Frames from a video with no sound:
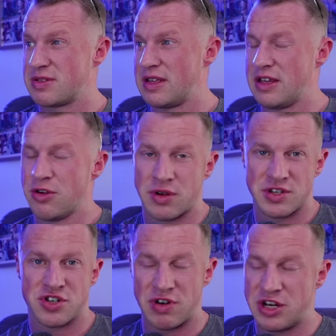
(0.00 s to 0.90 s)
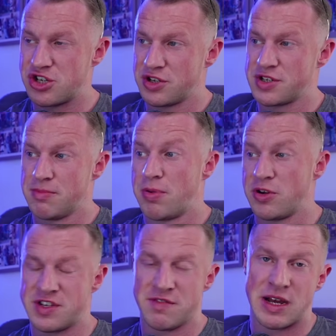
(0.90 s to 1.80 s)
you can screenshot some
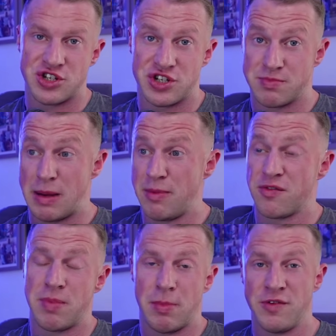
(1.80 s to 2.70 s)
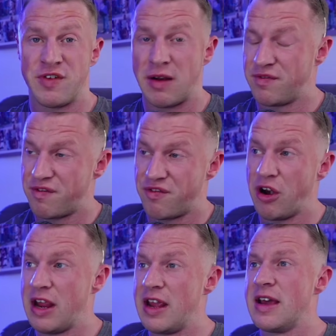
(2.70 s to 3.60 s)
positive messages, maybe from people you've helped for
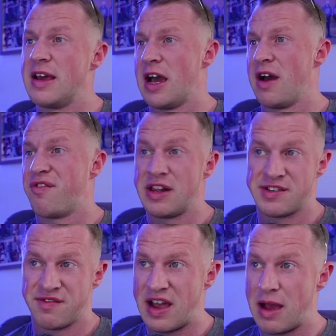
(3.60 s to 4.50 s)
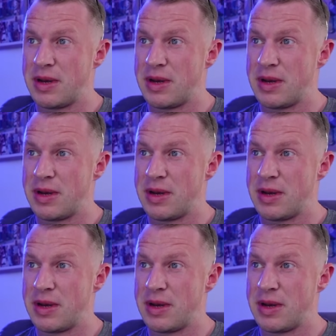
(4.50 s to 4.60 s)
free, friends and family.